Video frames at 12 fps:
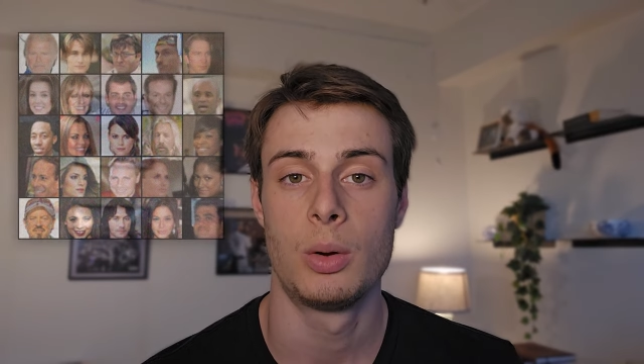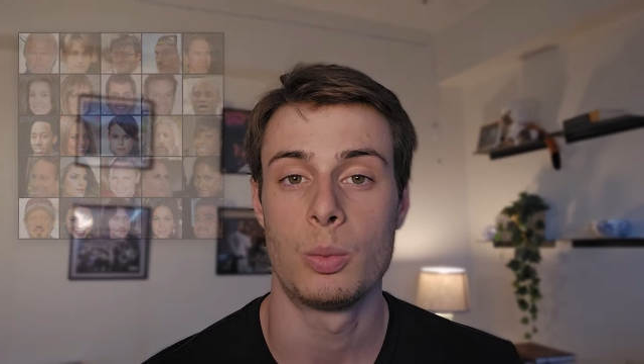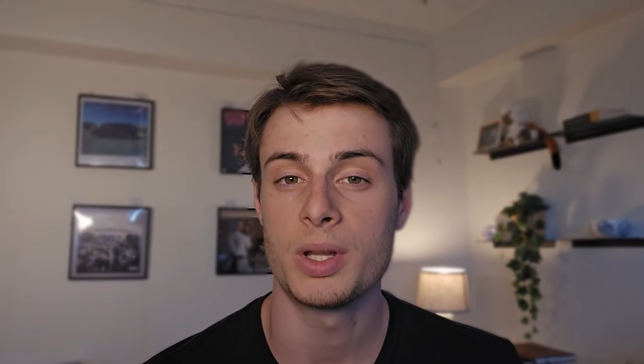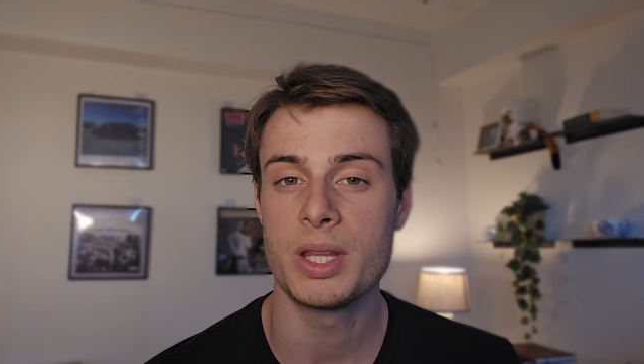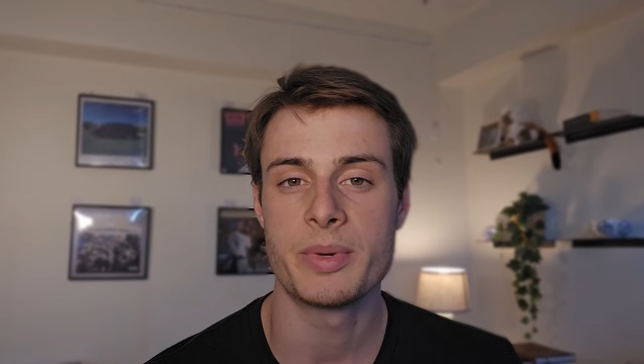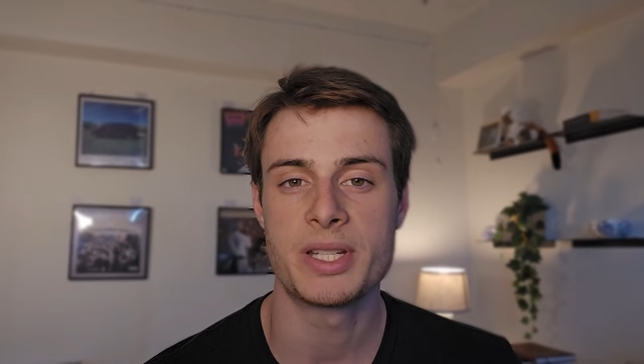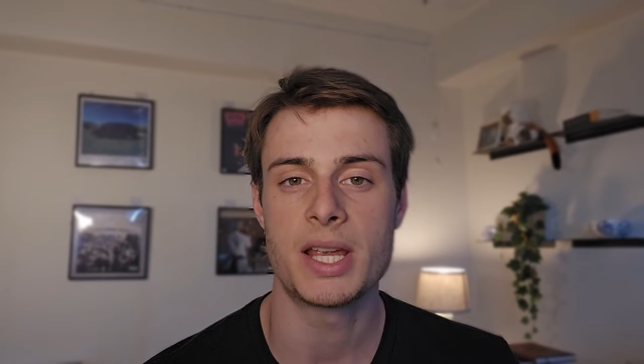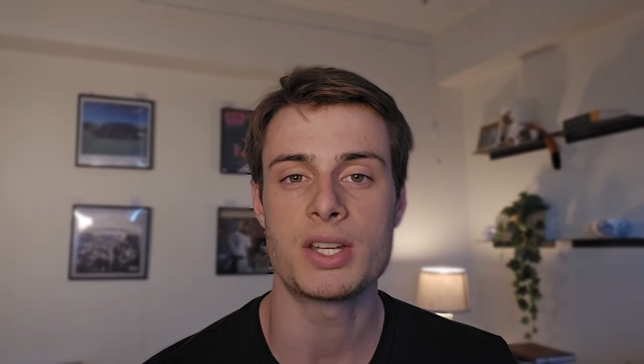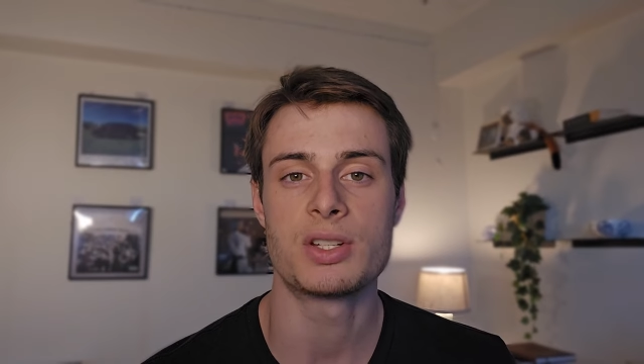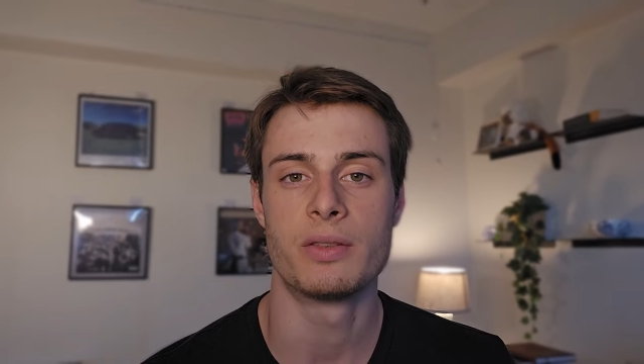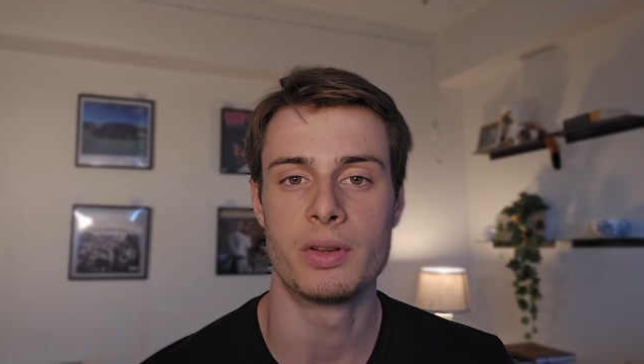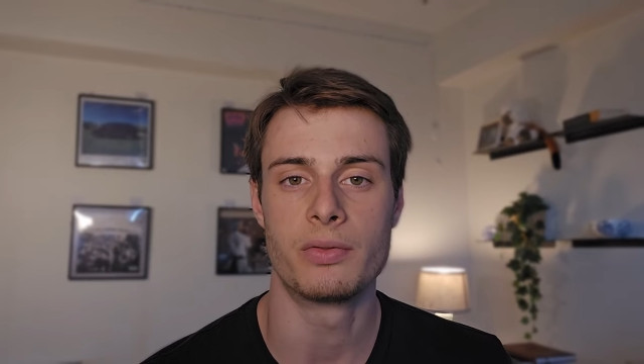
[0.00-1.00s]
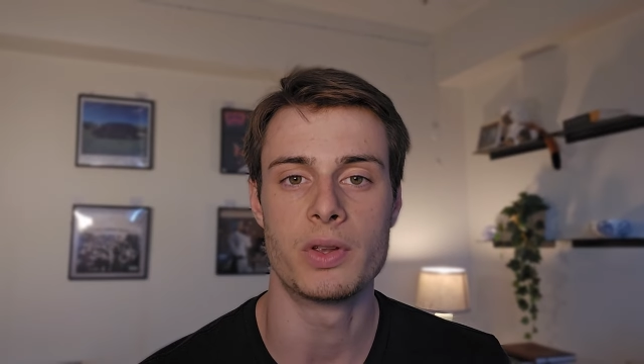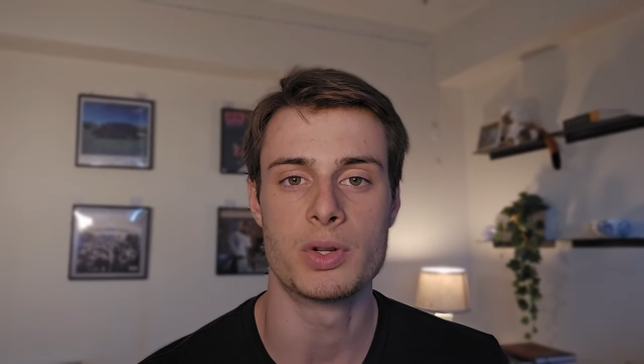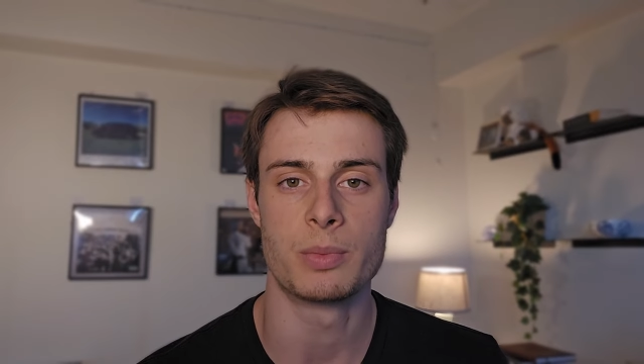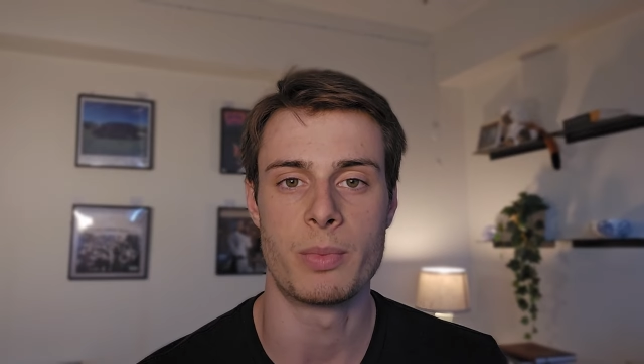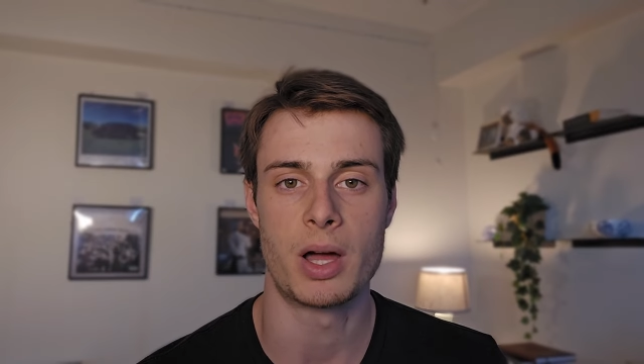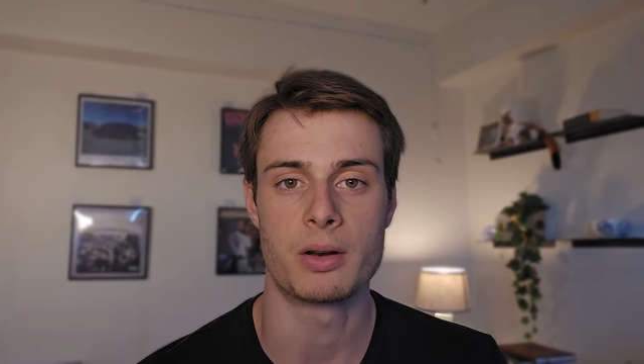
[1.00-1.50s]
One limitation of
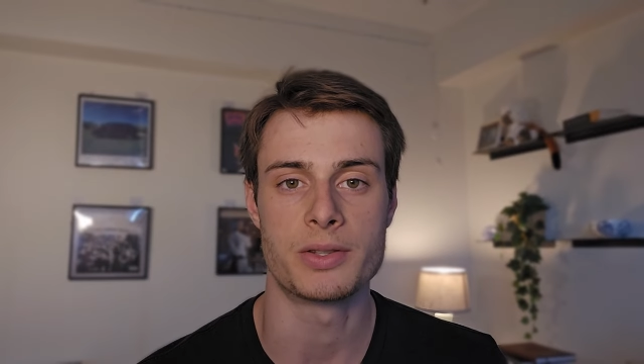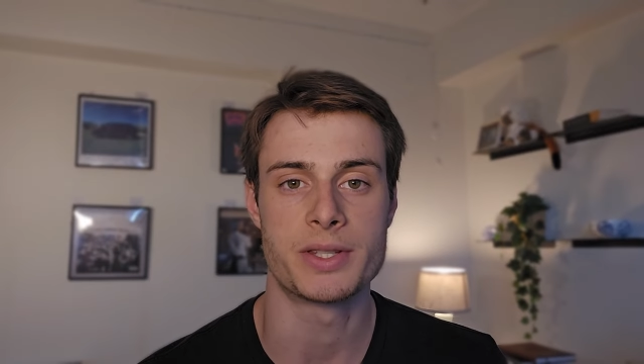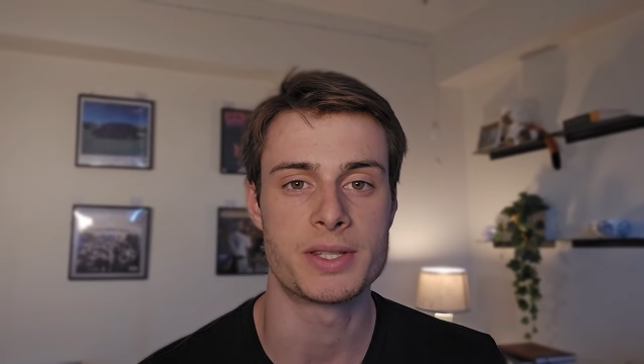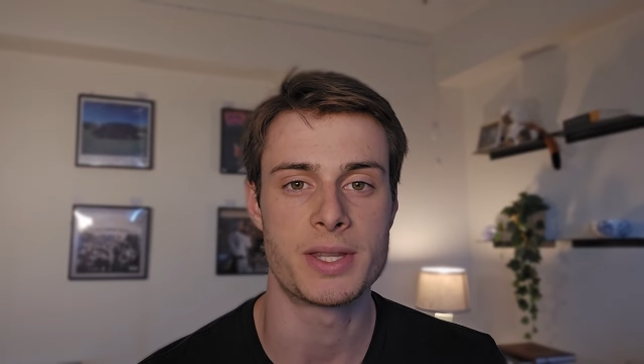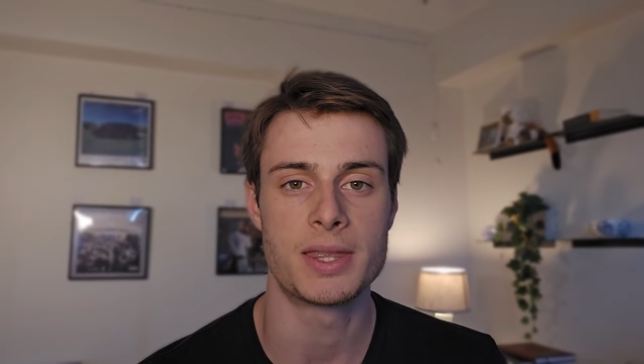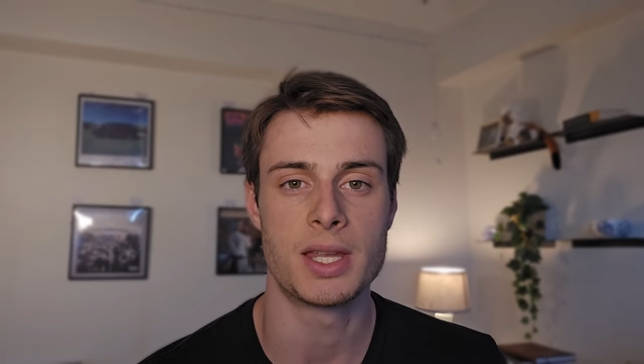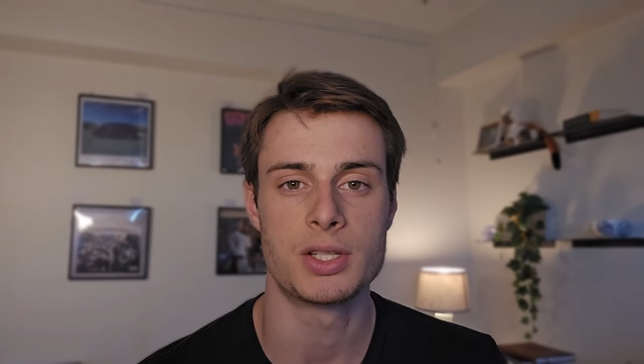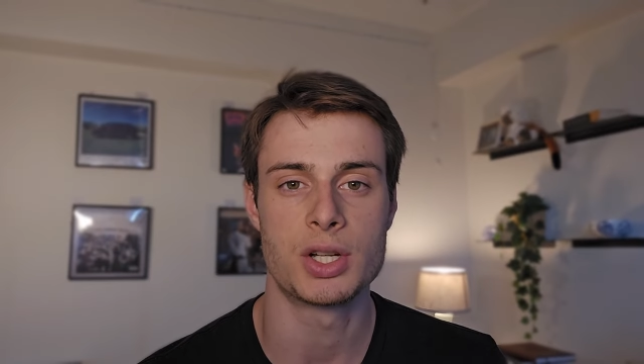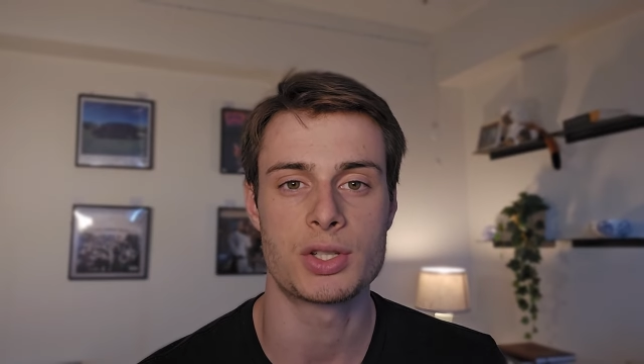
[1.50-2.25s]
diffusion models is that they